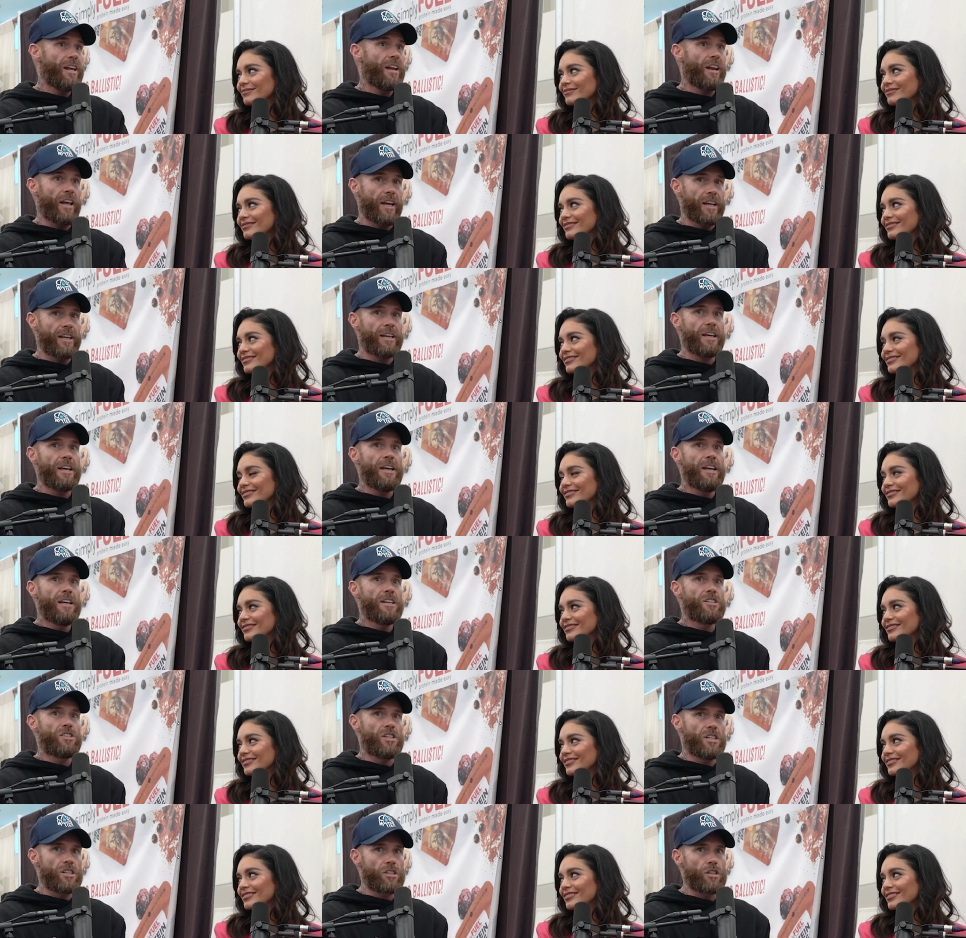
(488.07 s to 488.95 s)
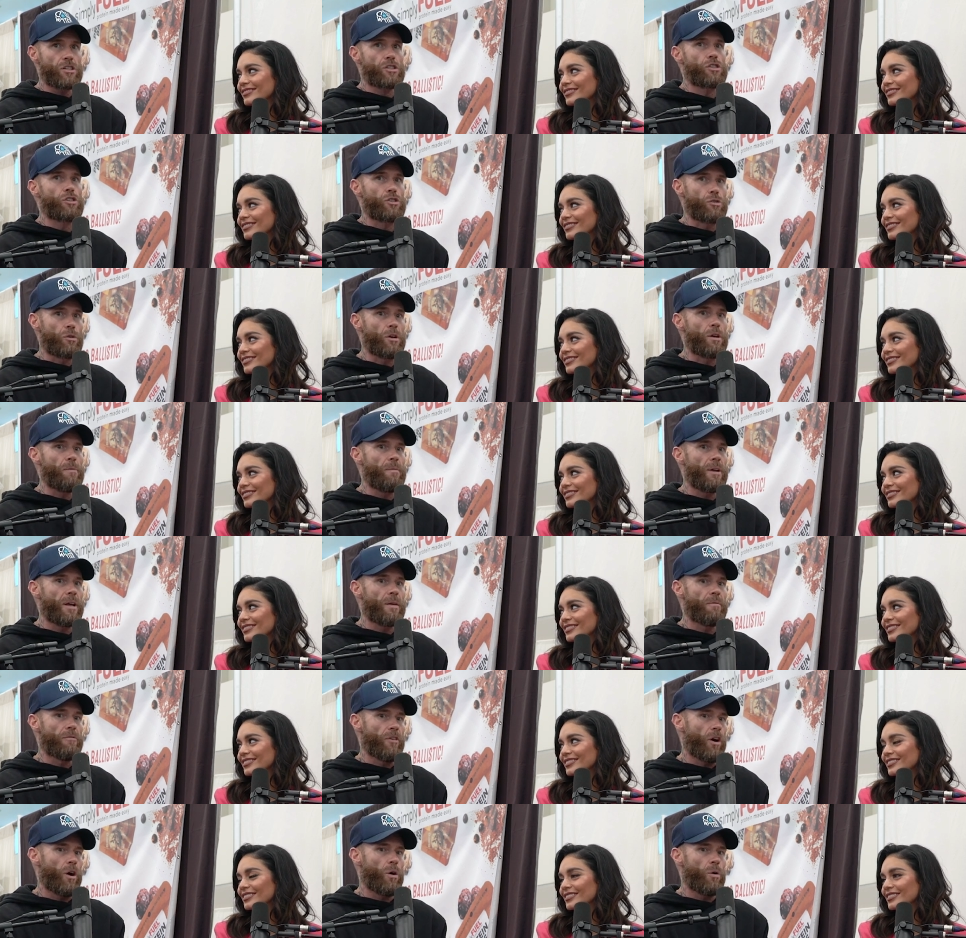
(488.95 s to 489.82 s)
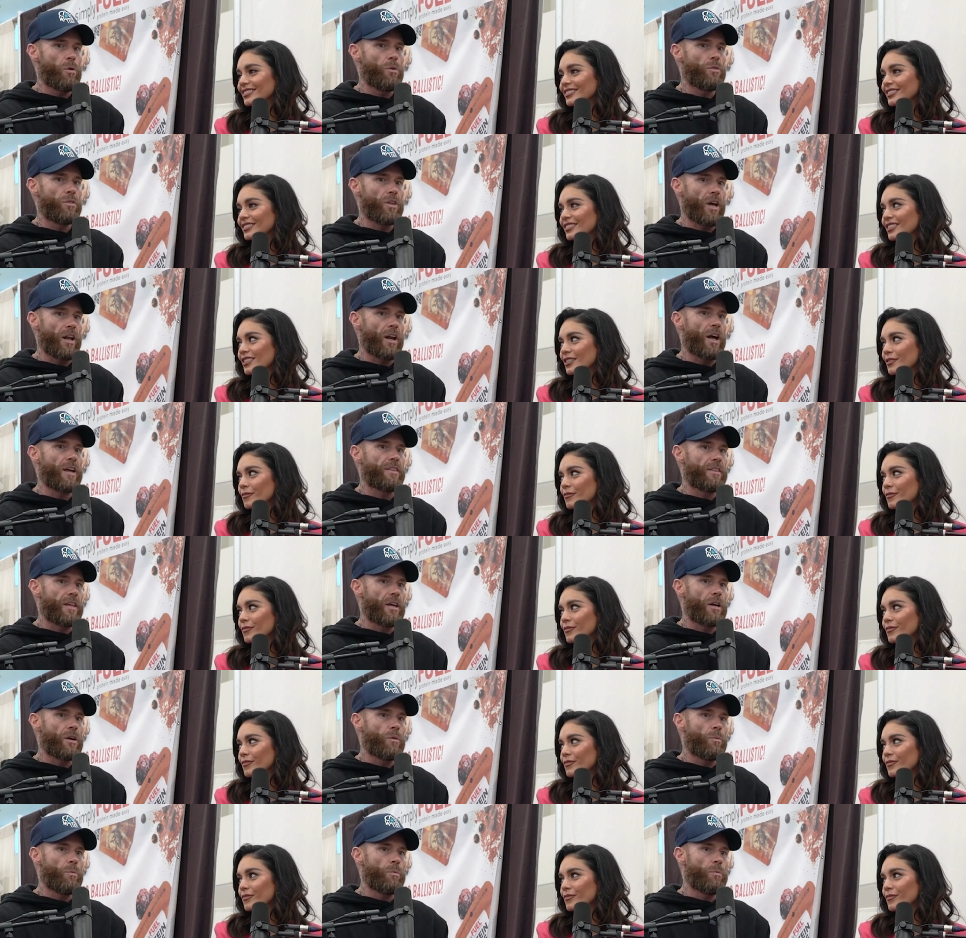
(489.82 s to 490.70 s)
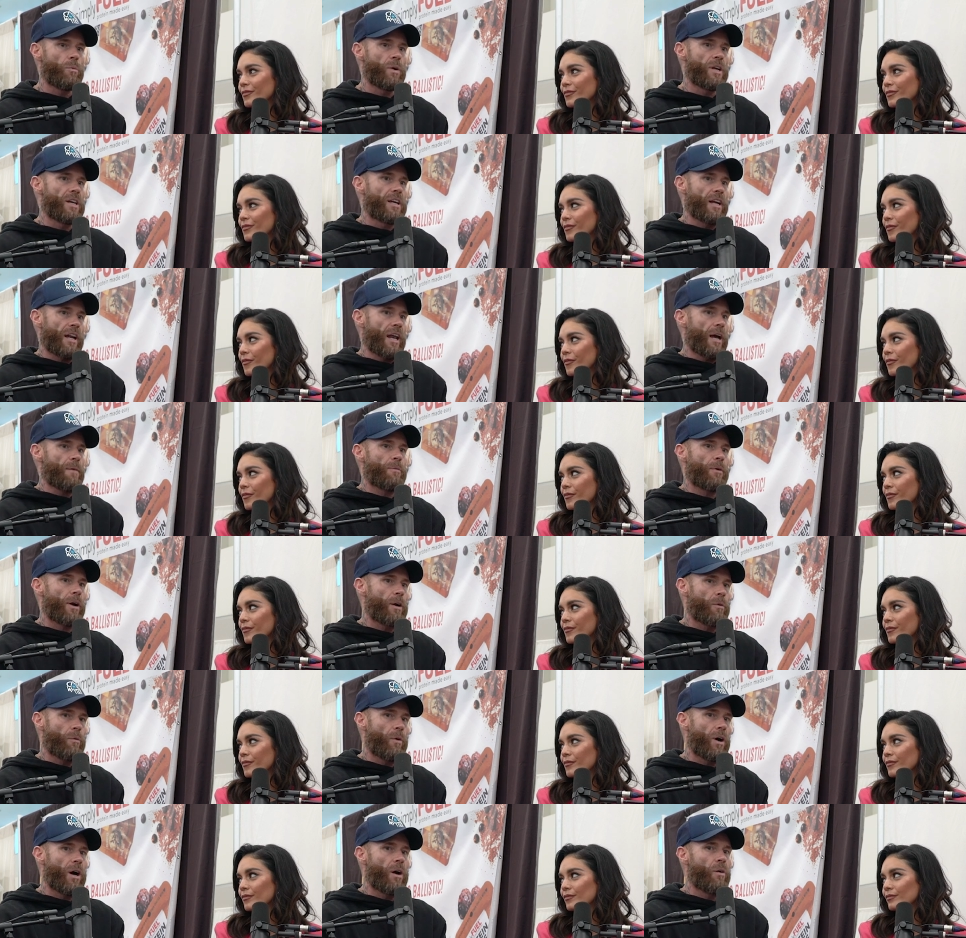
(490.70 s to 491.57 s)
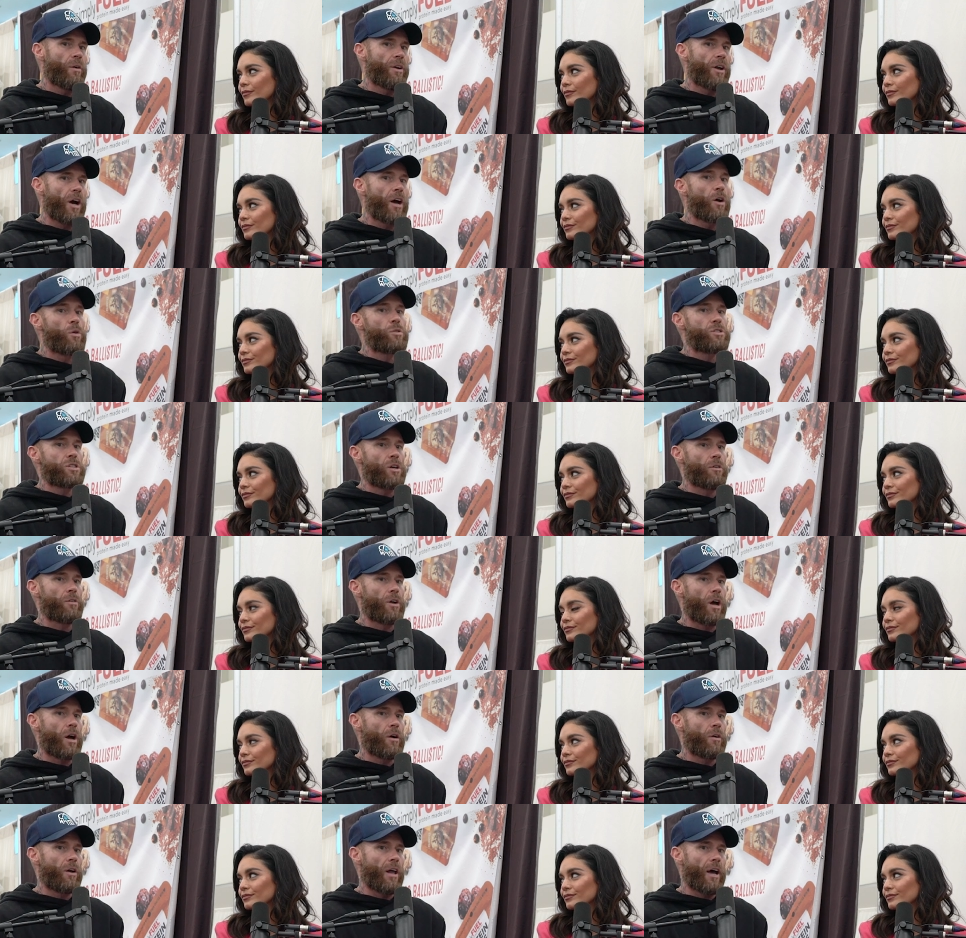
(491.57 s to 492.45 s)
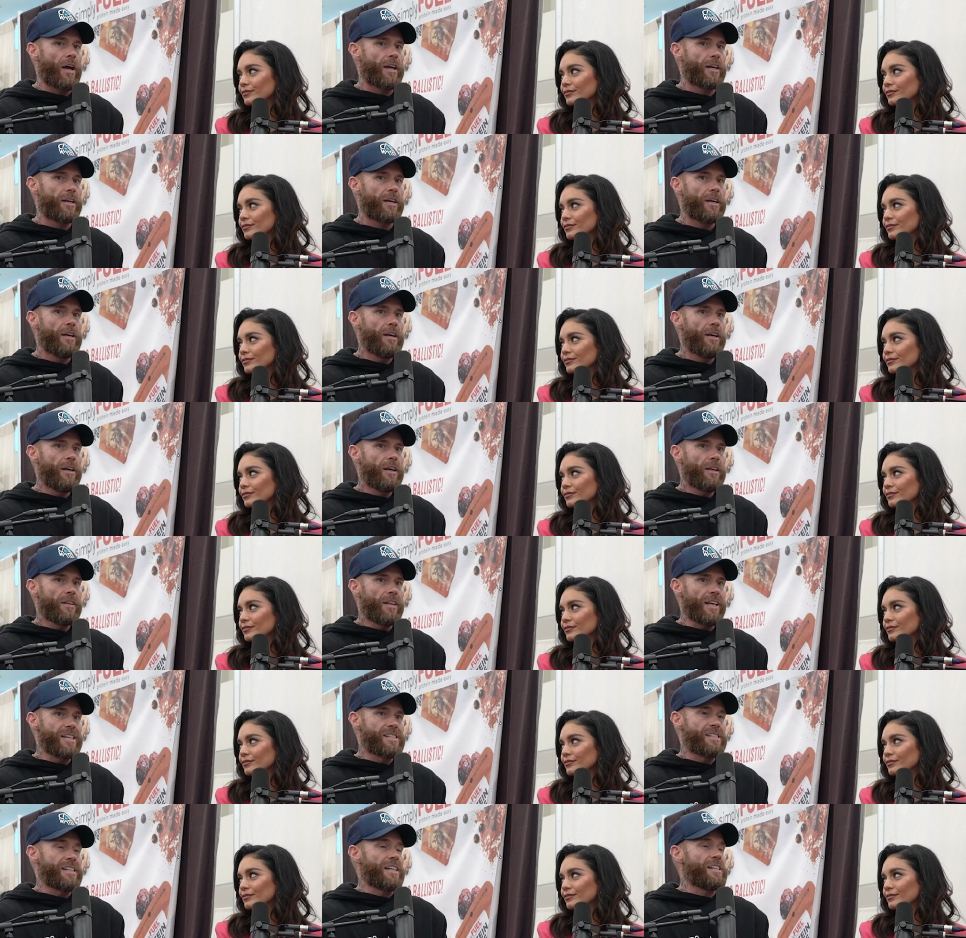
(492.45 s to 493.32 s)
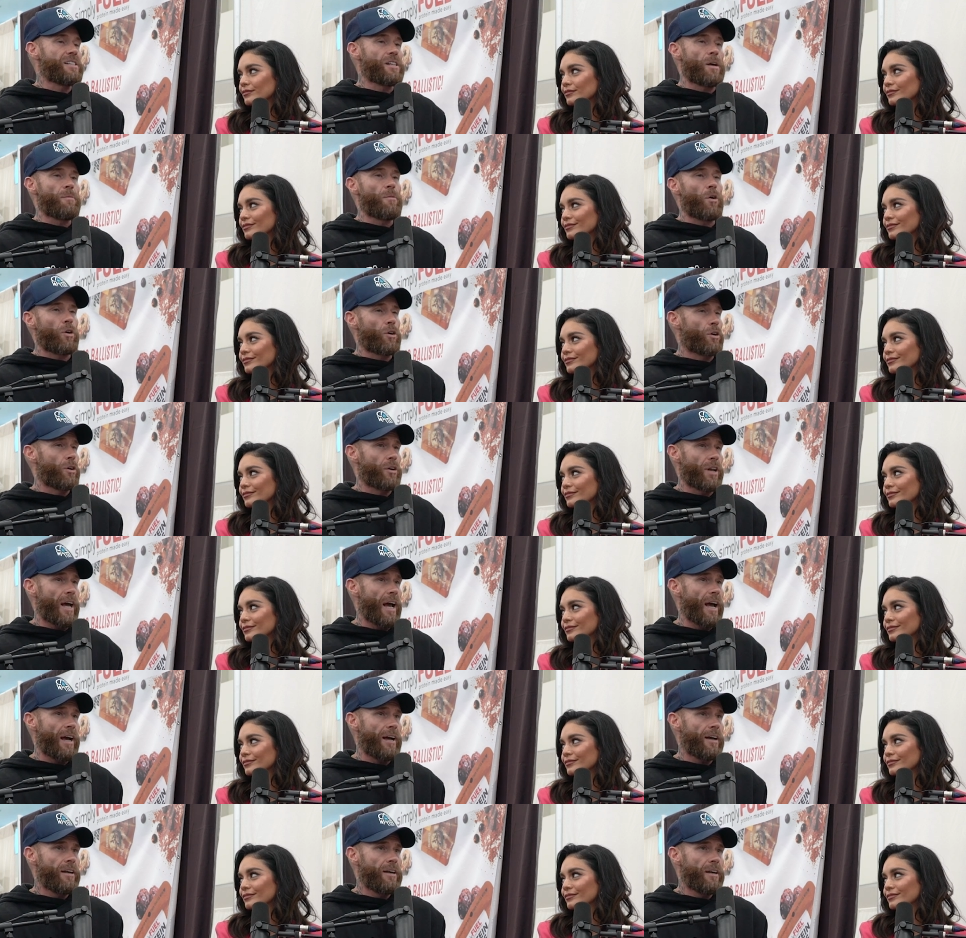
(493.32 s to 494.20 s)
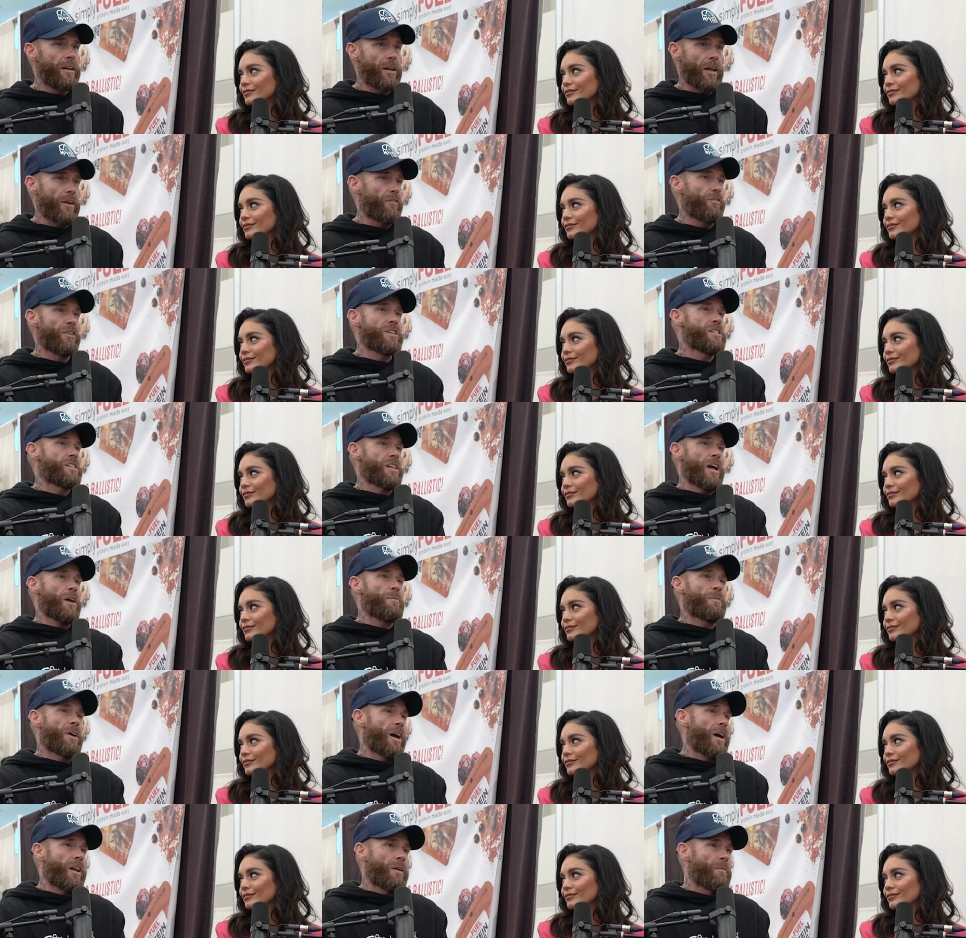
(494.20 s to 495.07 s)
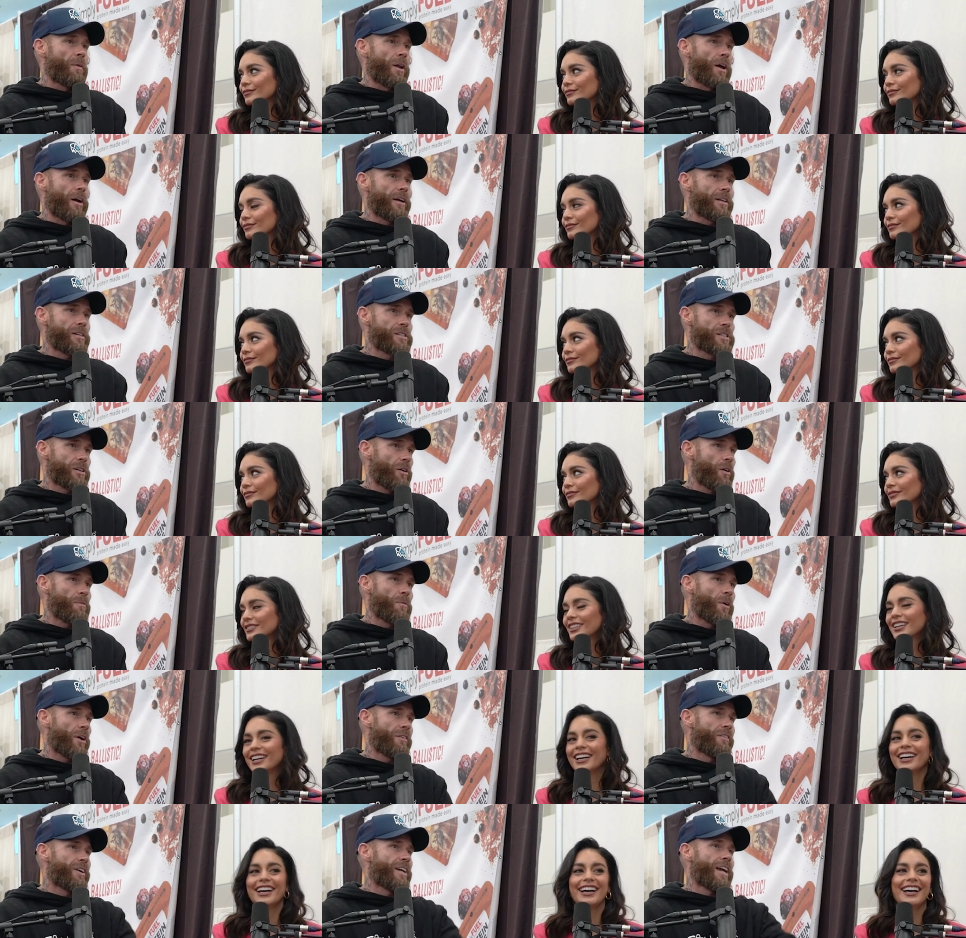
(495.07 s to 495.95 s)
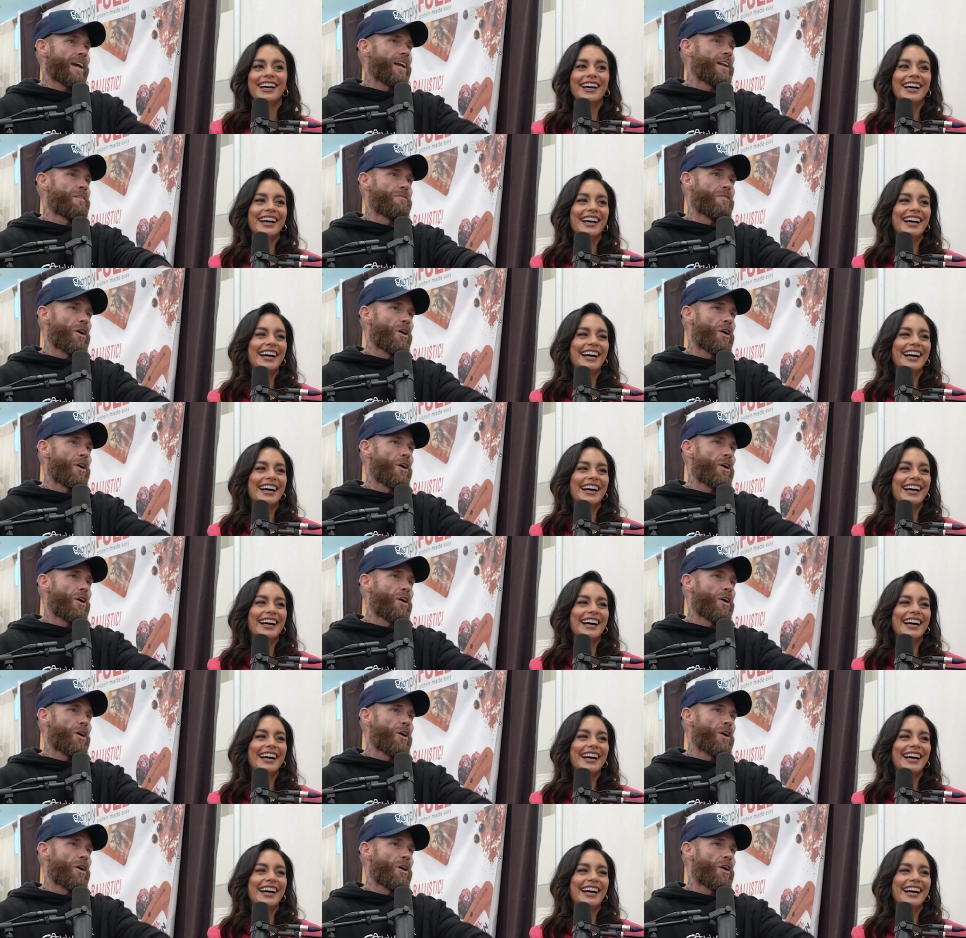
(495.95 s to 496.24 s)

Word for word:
Speaker 1: Like, she's extremely involved, and I think we collaborate well. And I also know like there's things I'm not good at, like for instance, I'm colorblind, so I'm not even getting